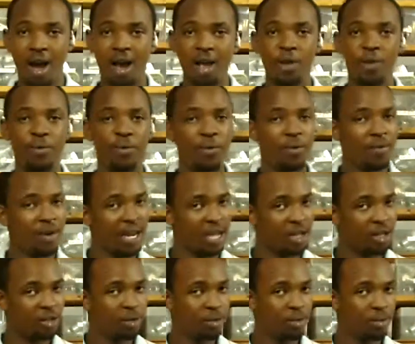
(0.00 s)
If you would
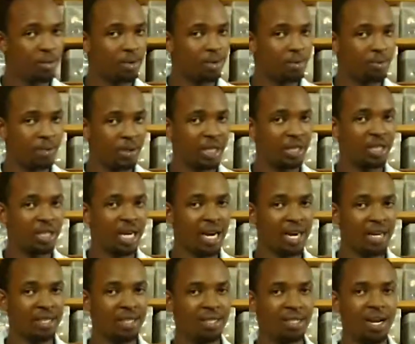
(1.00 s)
like to reach
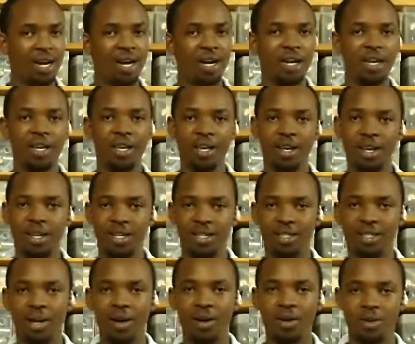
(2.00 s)
us, here is
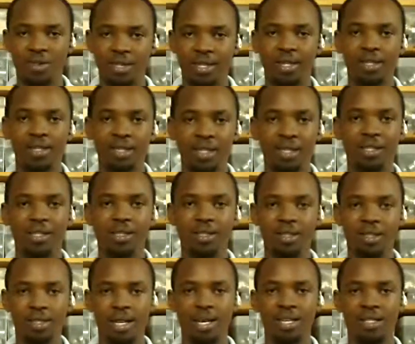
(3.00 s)
our contact
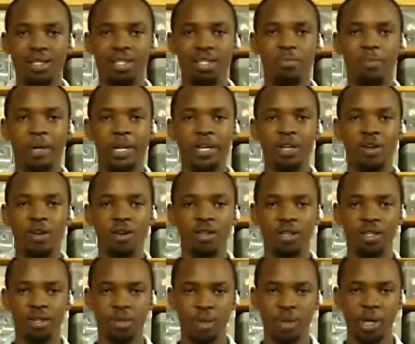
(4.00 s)
details as displayed on
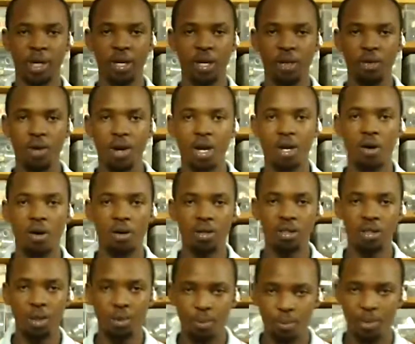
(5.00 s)
your screen. You can
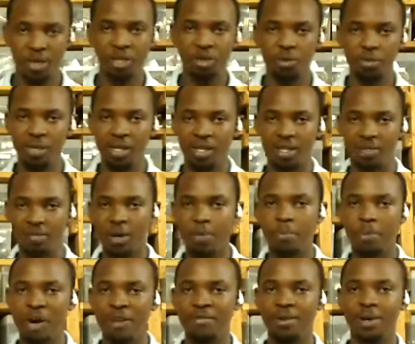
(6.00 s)
also reach me on my
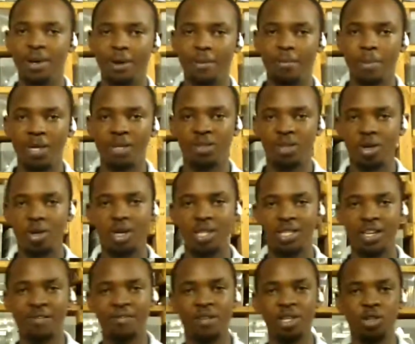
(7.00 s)
private number
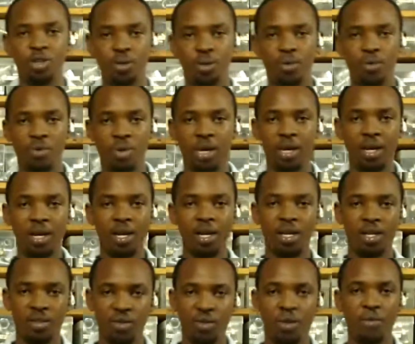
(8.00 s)
0723
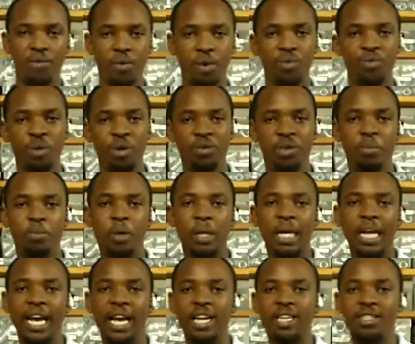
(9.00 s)

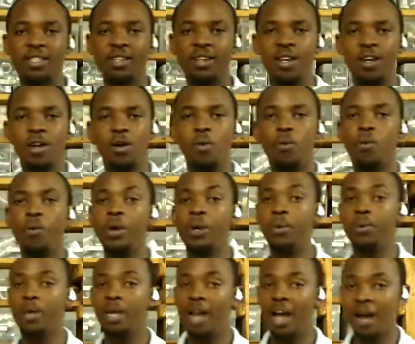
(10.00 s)
043 We
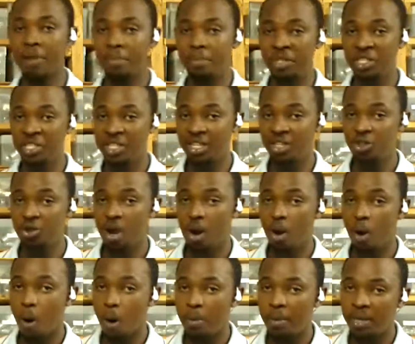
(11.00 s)
will appreciate your
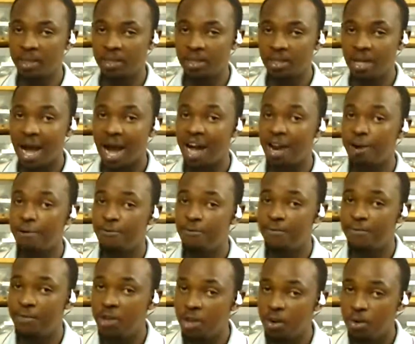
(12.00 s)
comments and
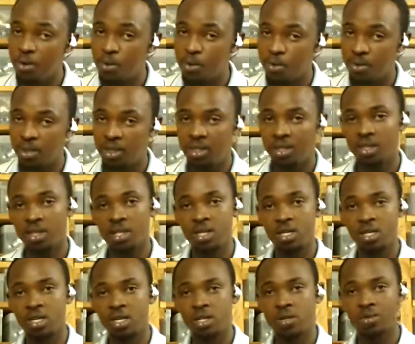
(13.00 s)
views
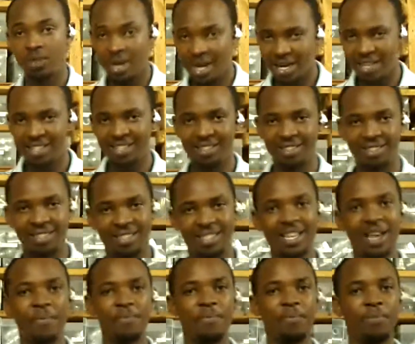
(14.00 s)
regarding the
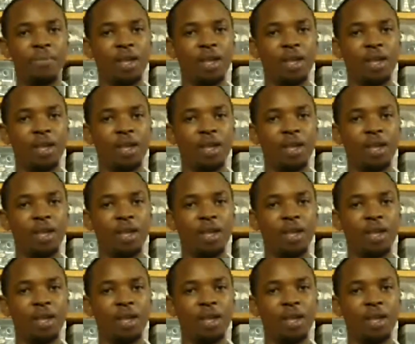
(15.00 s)
same.